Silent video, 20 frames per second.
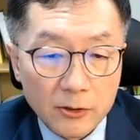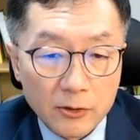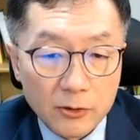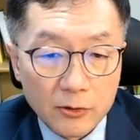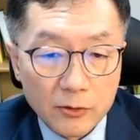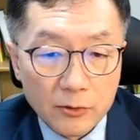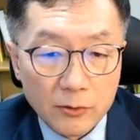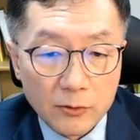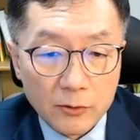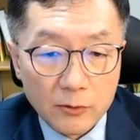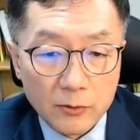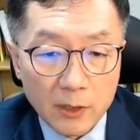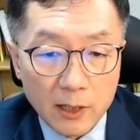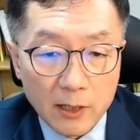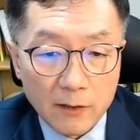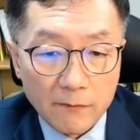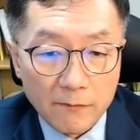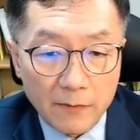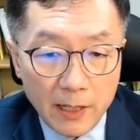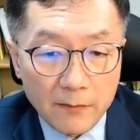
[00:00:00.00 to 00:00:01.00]
to
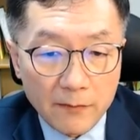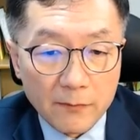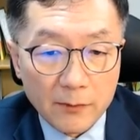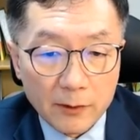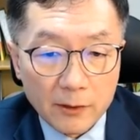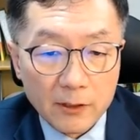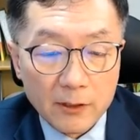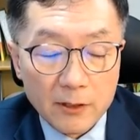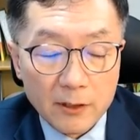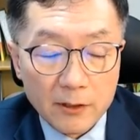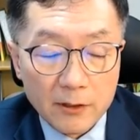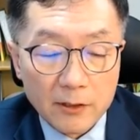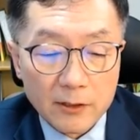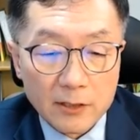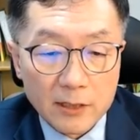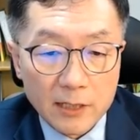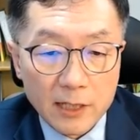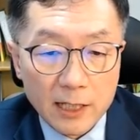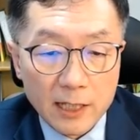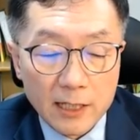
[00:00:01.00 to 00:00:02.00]
uh, favor the
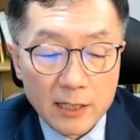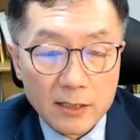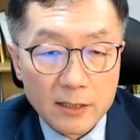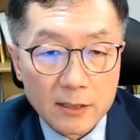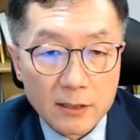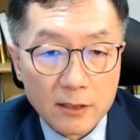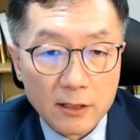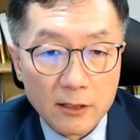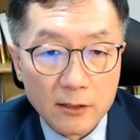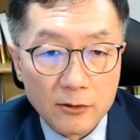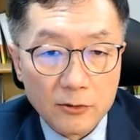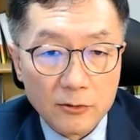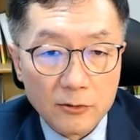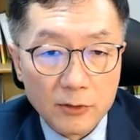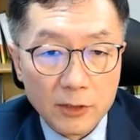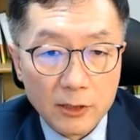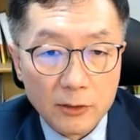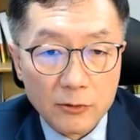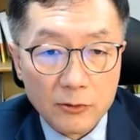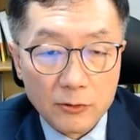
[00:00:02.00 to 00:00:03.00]
state's
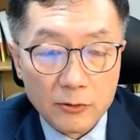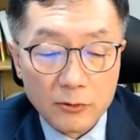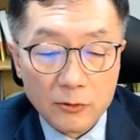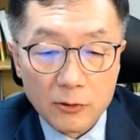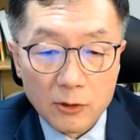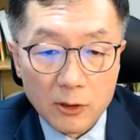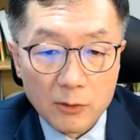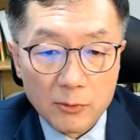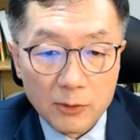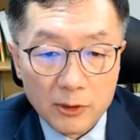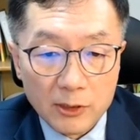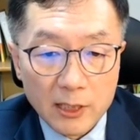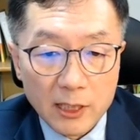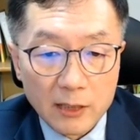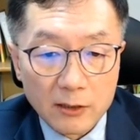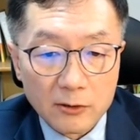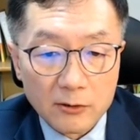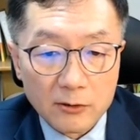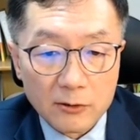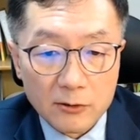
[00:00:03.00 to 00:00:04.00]
duty to
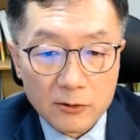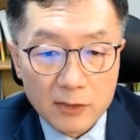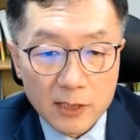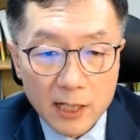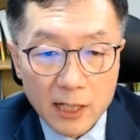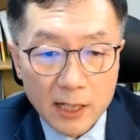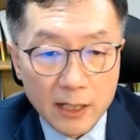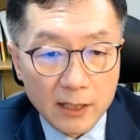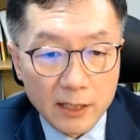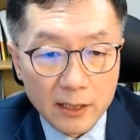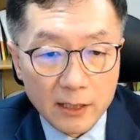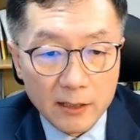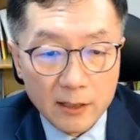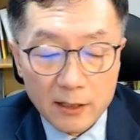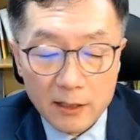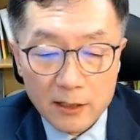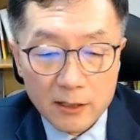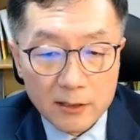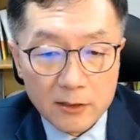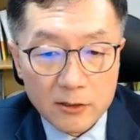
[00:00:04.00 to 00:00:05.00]
protect the society.
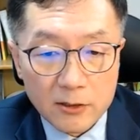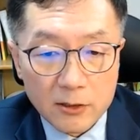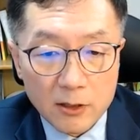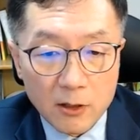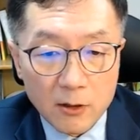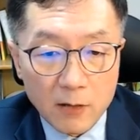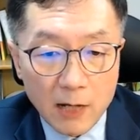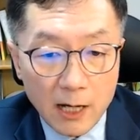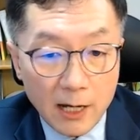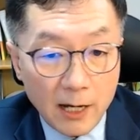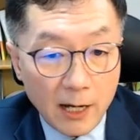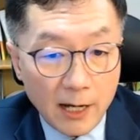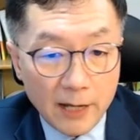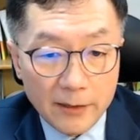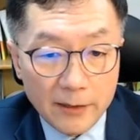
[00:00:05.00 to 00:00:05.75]
So I, I,